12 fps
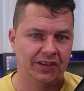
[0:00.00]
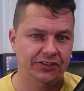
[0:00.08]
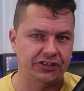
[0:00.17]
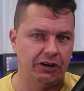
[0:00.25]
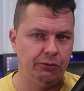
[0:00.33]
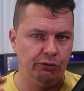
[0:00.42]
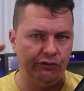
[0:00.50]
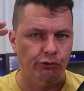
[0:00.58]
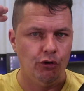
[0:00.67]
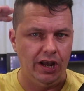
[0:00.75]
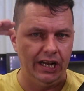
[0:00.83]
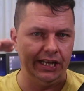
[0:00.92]
So we've
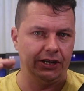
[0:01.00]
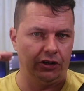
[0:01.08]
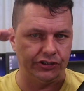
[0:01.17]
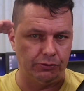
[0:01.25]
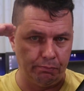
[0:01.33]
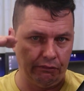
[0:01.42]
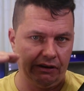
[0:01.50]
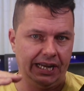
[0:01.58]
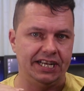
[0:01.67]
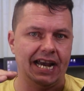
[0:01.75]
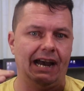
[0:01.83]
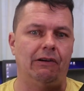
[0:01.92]
really got to bring
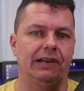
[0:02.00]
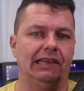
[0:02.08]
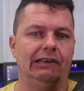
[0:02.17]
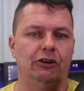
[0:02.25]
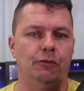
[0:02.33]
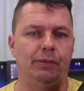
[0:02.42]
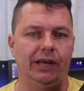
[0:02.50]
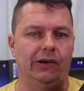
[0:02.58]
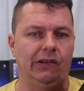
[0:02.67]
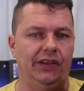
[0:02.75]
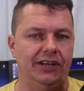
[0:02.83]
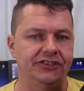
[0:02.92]
it down a little bit
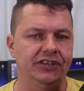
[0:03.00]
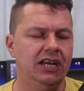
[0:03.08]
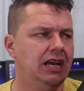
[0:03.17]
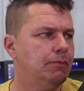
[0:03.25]
on this.